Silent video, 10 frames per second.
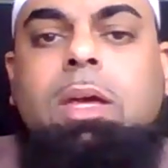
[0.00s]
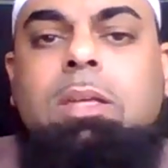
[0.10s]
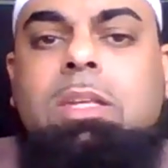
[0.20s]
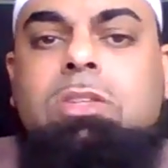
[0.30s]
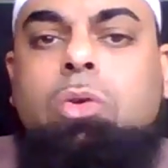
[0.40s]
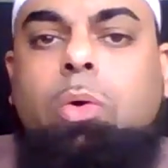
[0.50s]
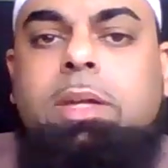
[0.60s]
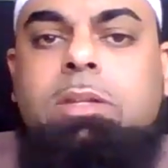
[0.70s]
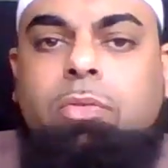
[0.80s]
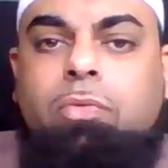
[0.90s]
is he's
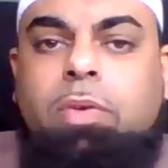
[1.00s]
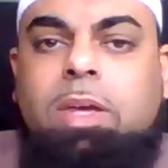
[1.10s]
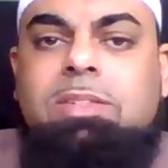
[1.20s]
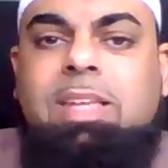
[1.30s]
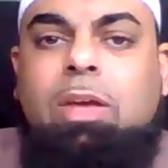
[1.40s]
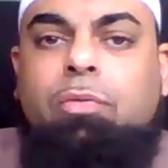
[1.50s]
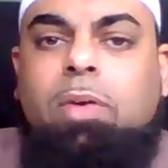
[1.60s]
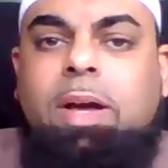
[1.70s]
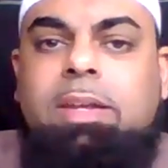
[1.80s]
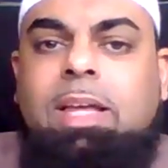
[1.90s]
going to face a
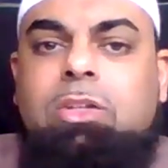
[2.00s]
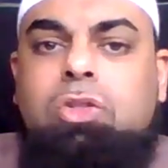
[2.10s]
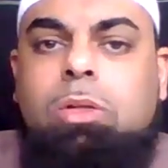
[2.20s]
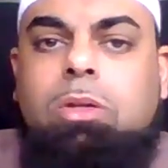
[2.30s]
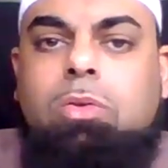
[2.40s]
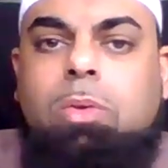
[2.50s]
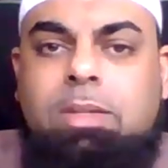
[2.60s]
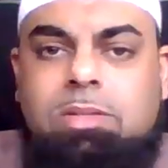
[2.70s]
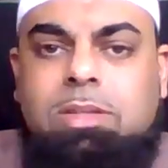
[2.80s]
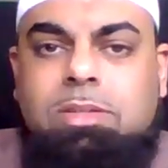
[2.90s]
financial
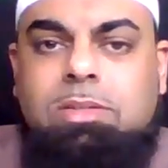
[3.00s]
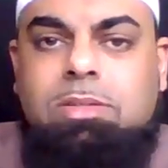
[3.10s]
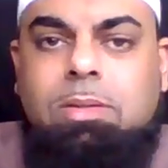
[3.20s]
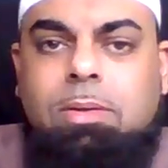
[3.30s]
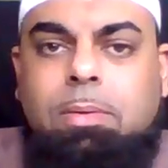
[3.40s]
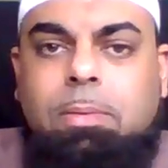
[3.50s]
crisis.